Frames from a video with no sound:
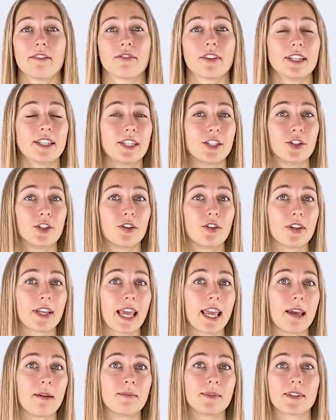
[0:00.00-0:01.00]
of the digital
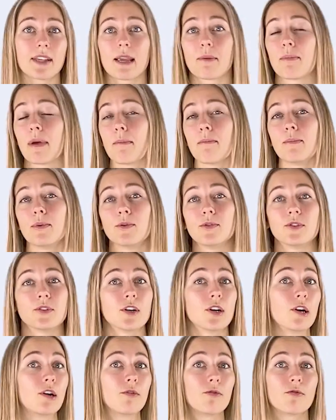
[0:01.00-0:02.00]
games like
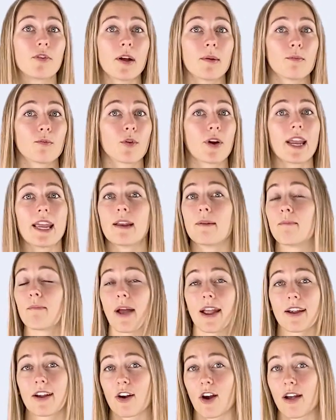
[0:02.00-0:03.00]
Bamboozle, Funbrain,
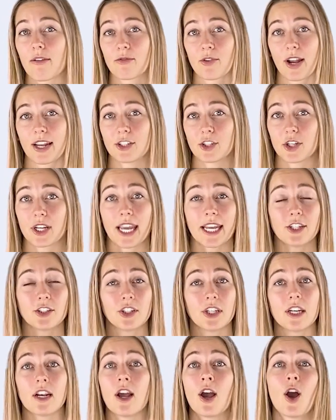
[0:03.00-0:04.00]
Minecraft for
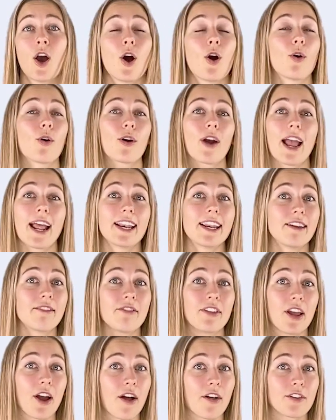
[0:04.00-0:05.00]
Education, or any
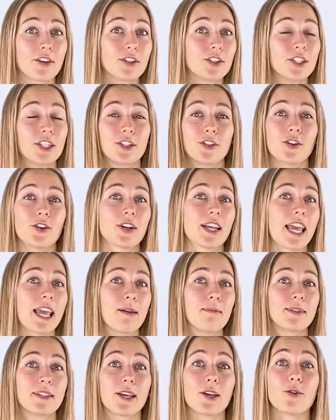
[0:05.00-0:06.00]
of the other digital
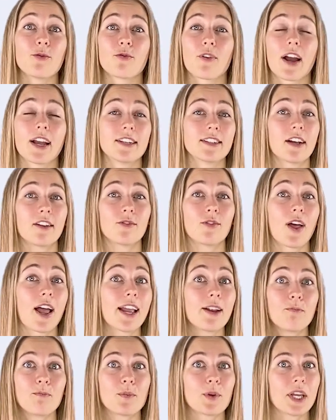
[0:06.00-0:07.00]
games that you find
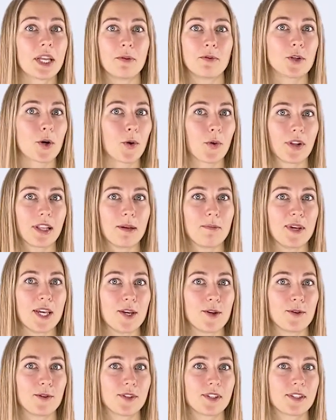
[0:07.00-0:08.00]
online can totally be
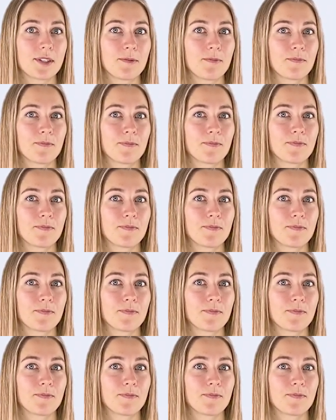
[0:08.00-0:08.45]
used.